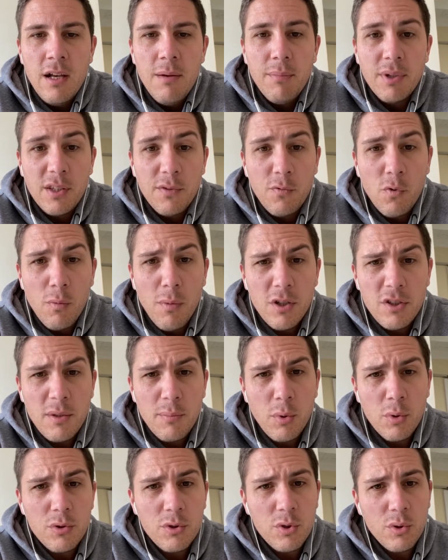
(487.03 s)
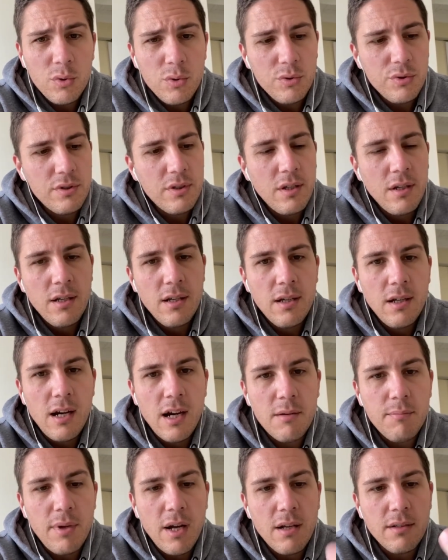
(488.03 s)
But the 4 most important tools:
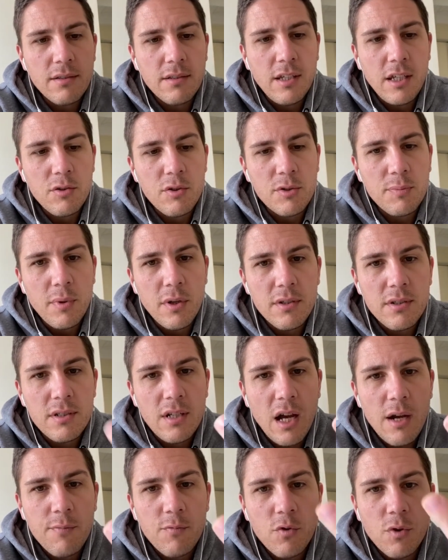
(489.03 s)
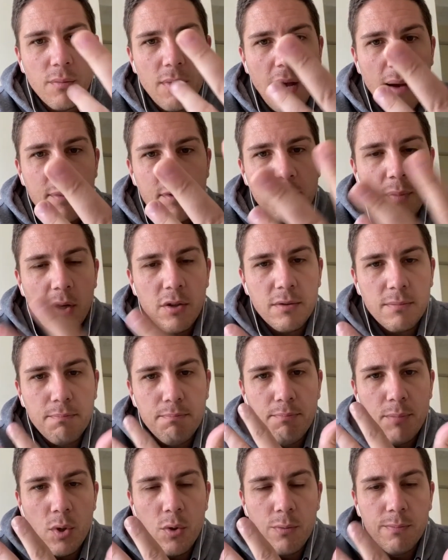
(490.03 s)
Unbounce, GetResponse, Typeform, Hubspot.
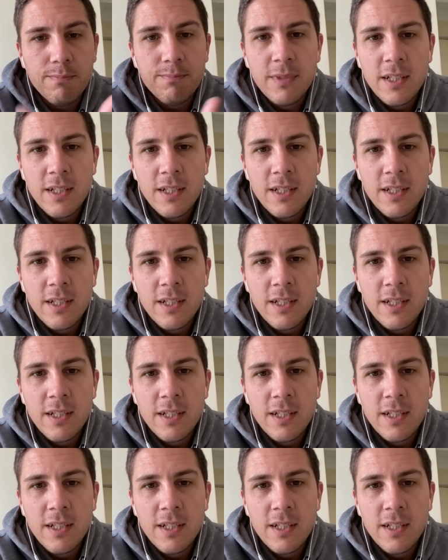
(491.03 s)
Boom.